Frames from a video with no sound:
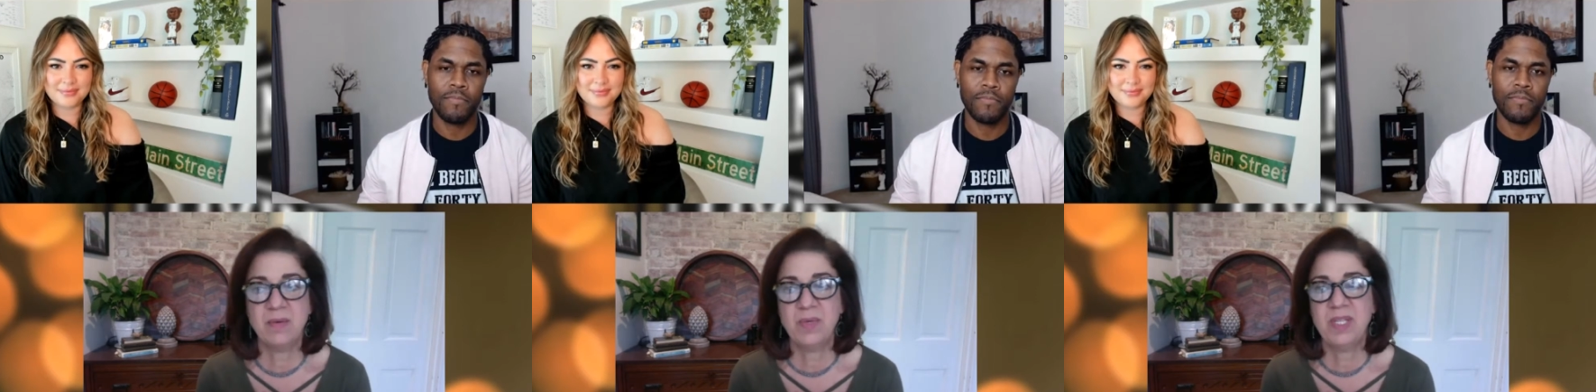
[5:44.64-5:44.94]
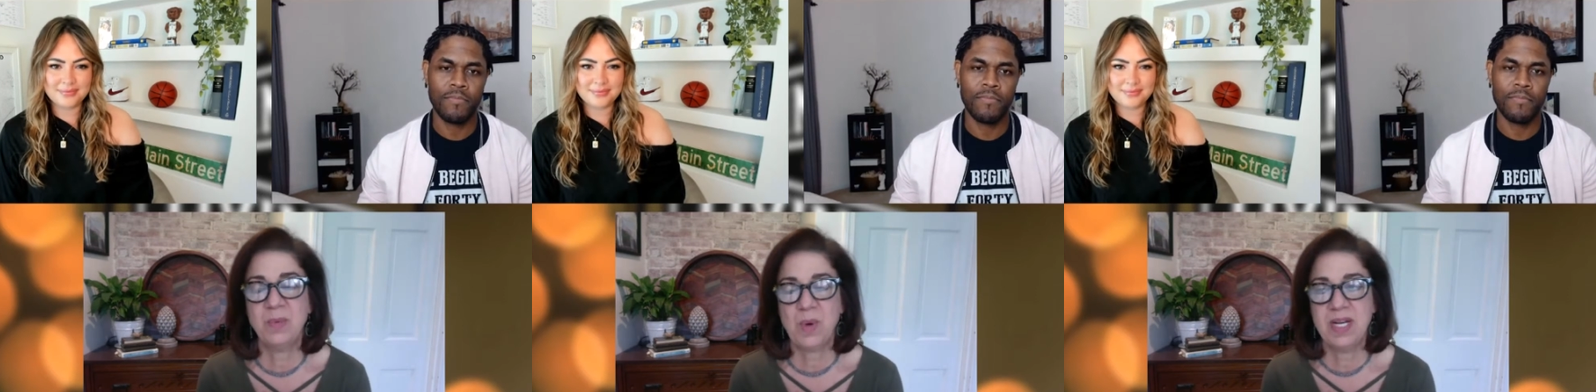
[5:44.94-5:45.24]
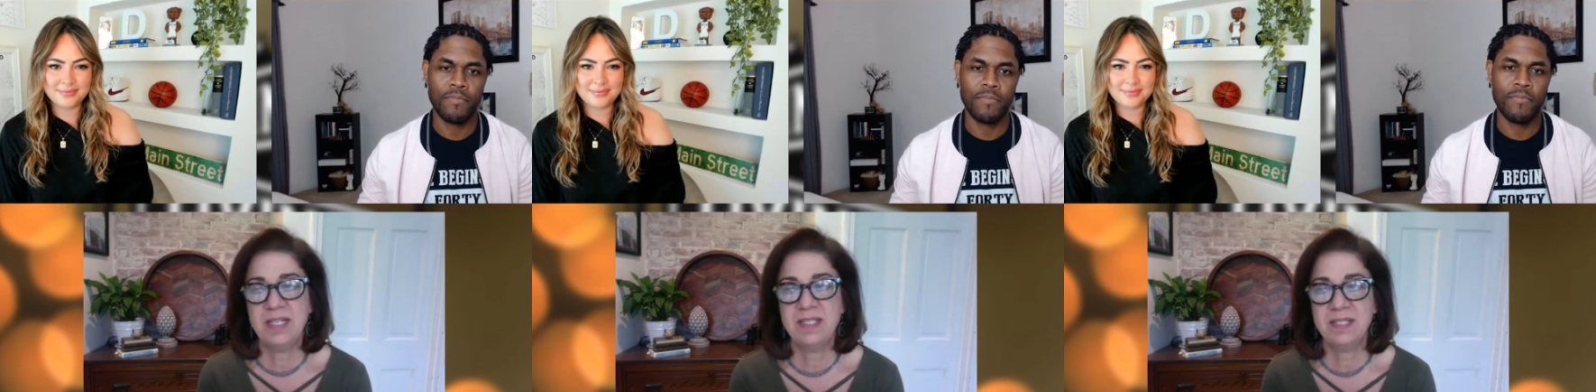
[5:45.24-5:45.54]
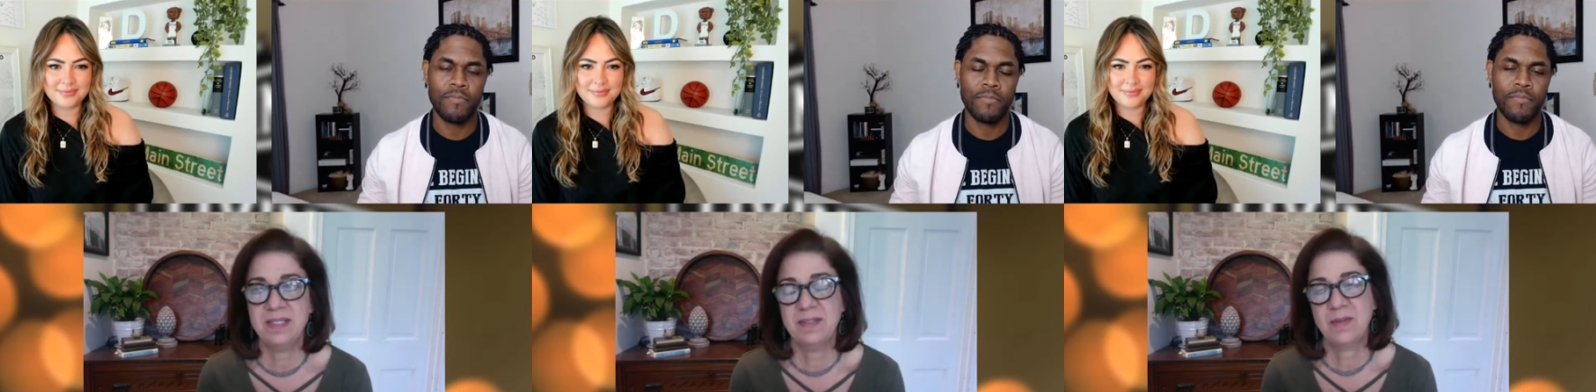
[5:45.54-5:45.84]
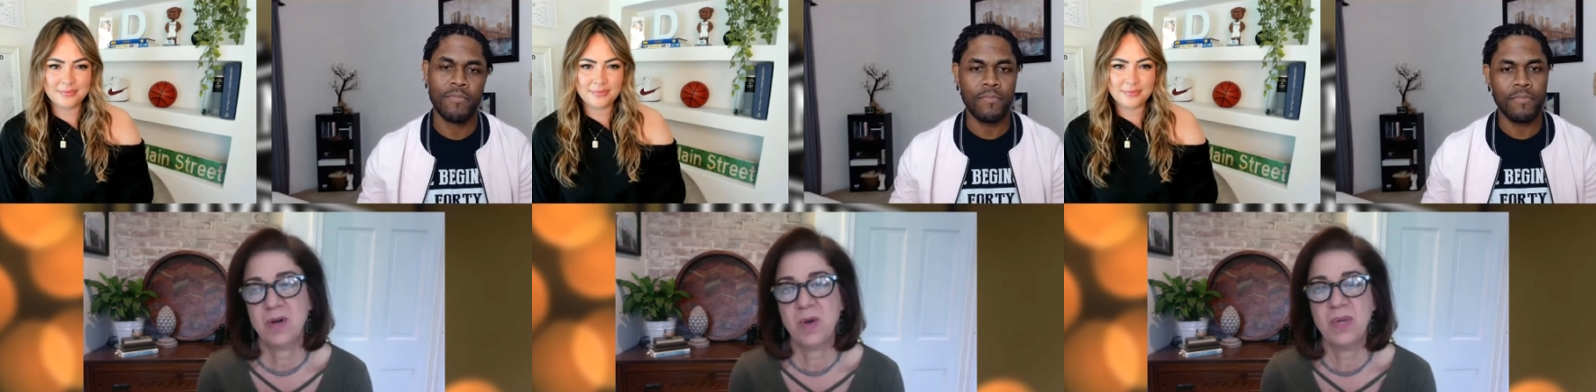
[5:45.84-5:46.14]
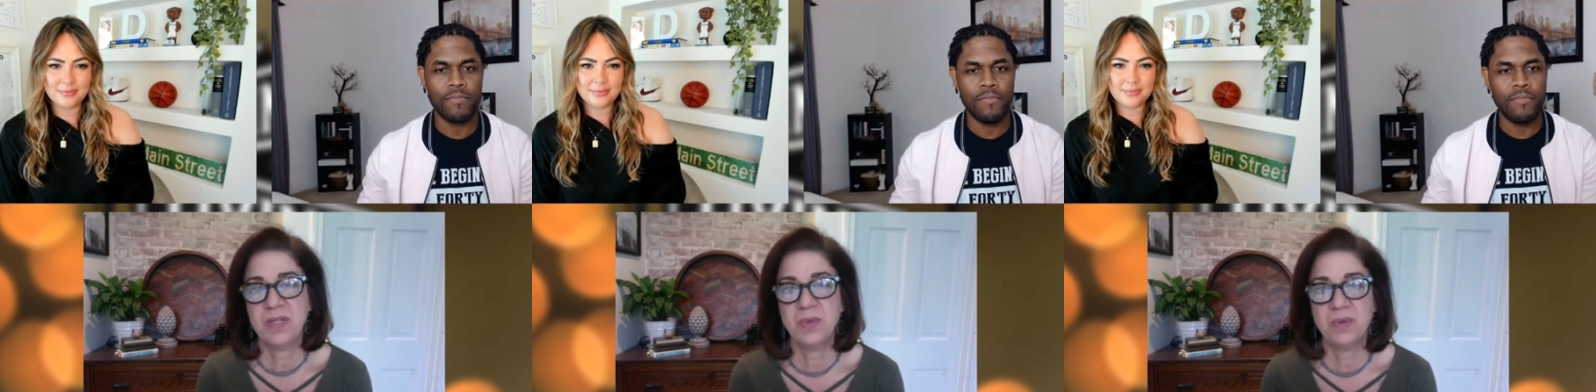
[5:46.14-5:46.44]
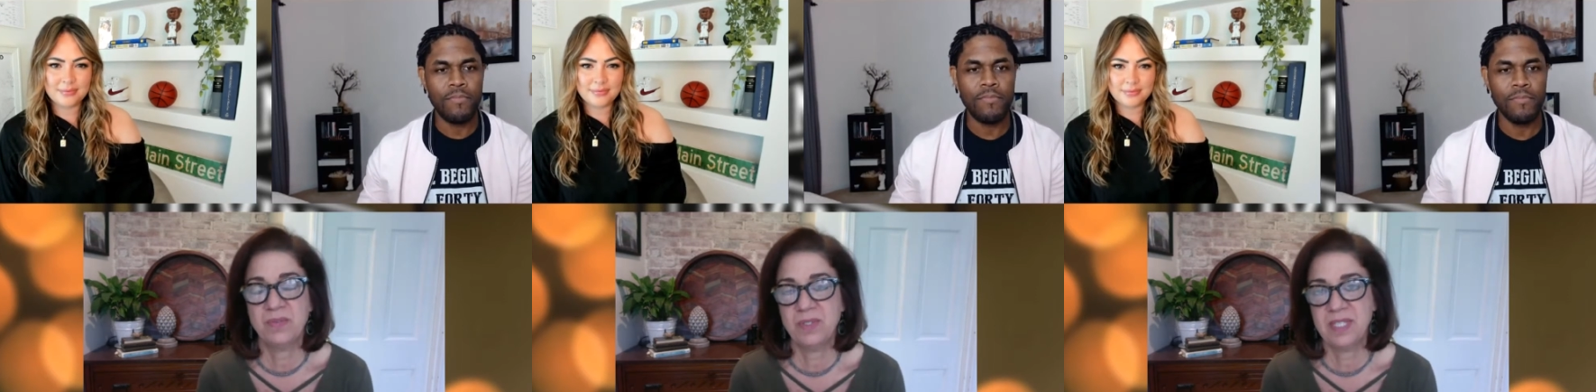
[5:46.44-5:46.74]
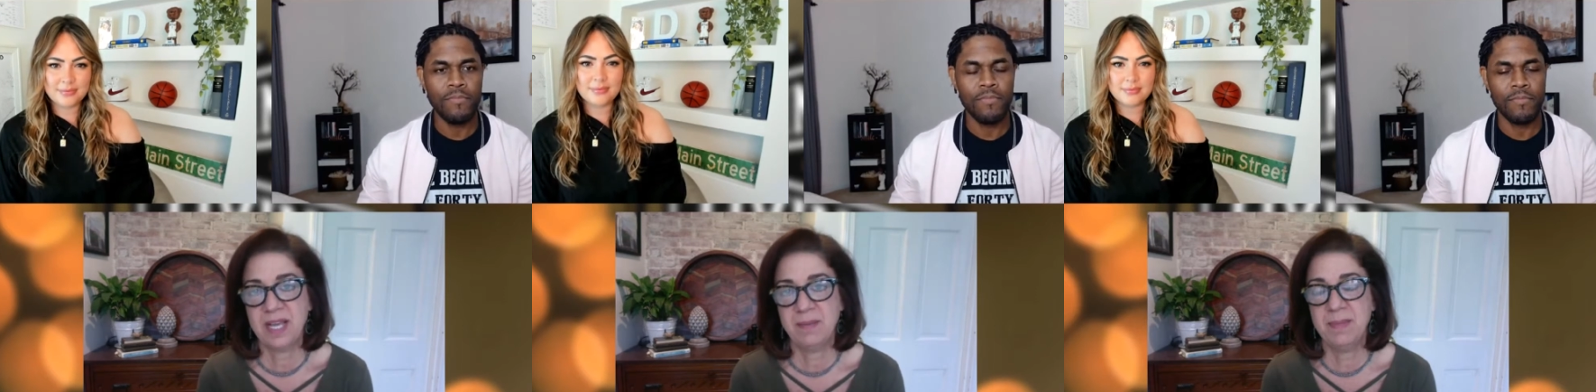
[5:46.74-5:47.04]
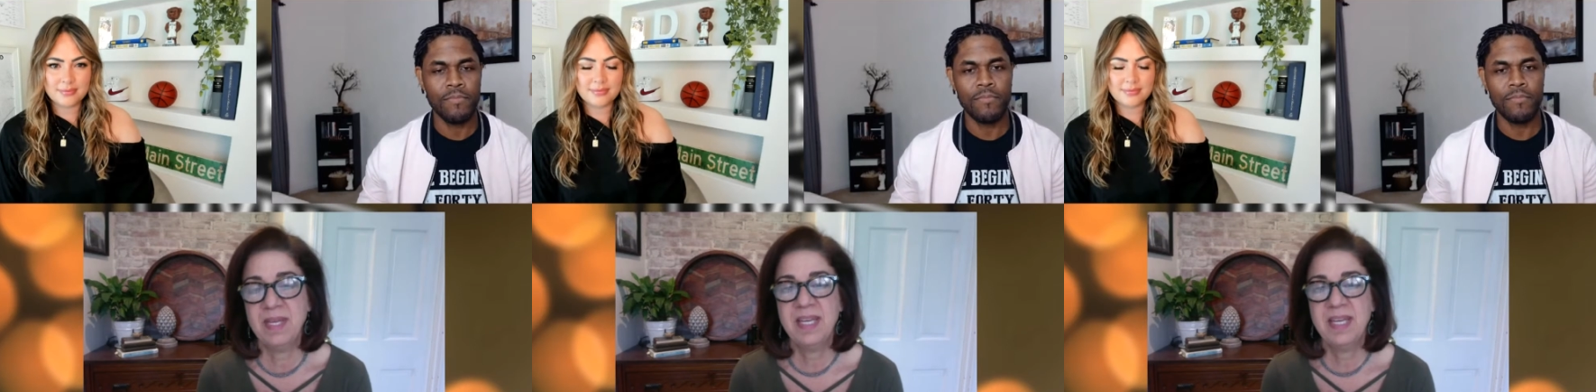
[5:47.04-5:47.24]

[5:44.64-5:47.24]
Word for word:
Speaker 1: really wanted to grow into a full time